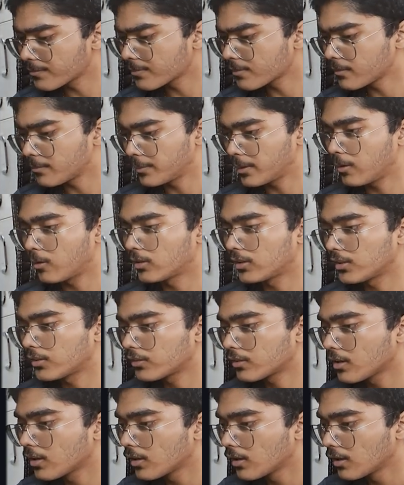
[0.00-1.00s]
Being honest,
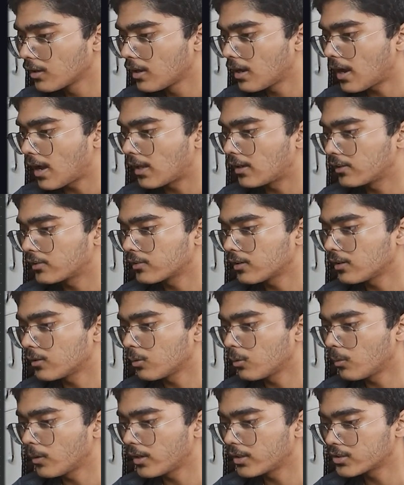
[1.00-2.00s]
I'll still go
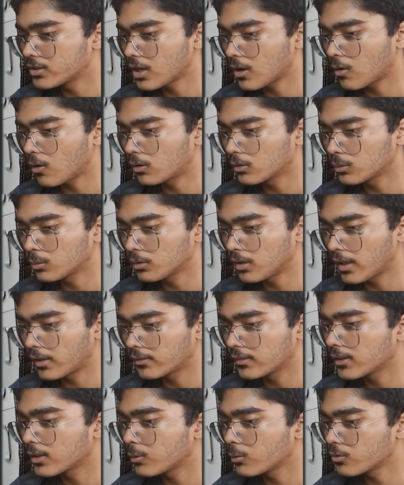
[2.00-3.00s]
and check onto the
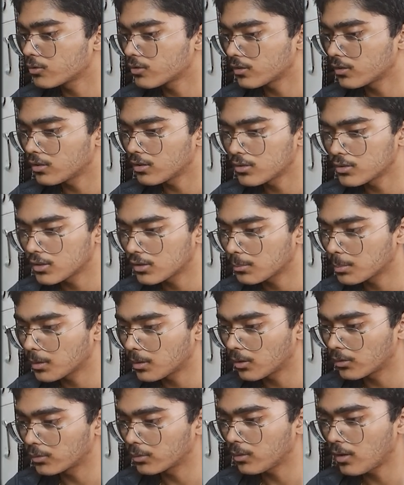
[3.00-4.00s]
execution, just
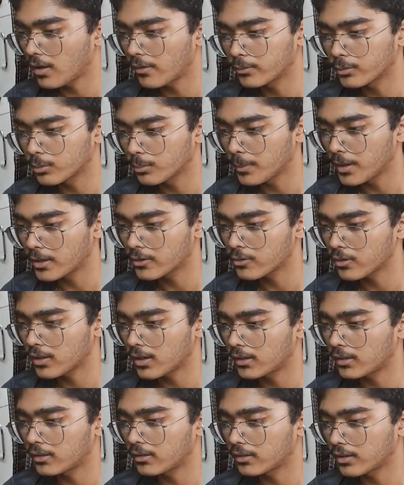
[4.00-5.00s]
because I have to make sure
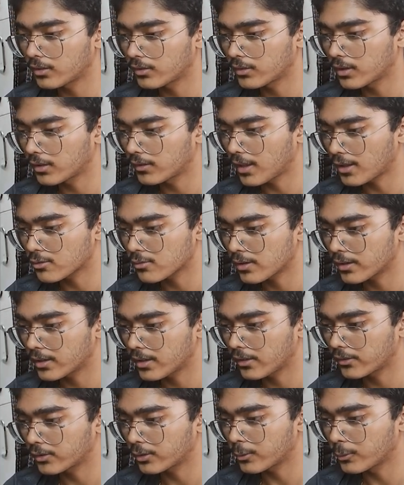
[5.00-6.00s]
that this thing is actually getting
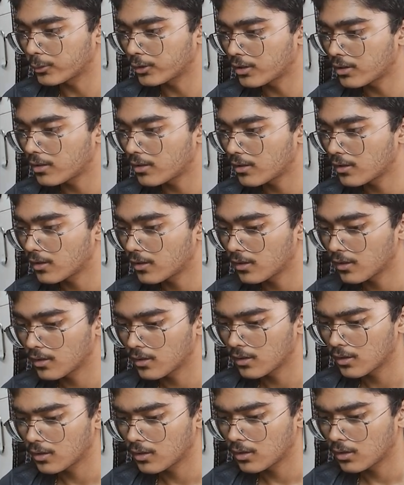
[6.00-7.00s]
executed.
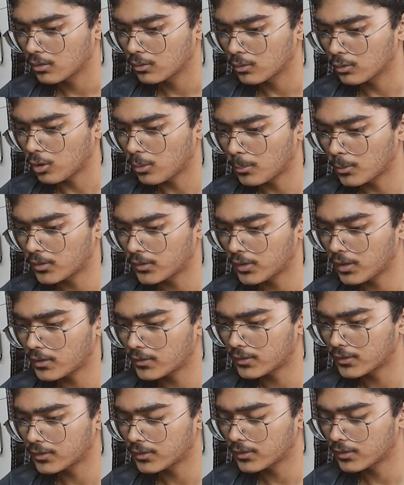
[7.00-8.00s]
So it's almost
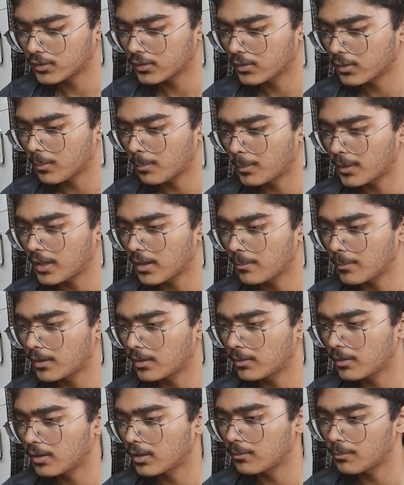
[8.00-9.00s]
6 p.m.
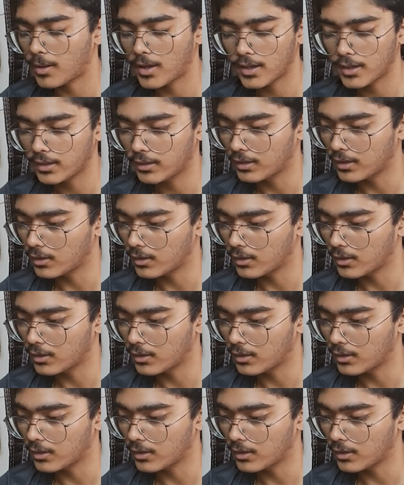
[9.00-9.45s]
in my area.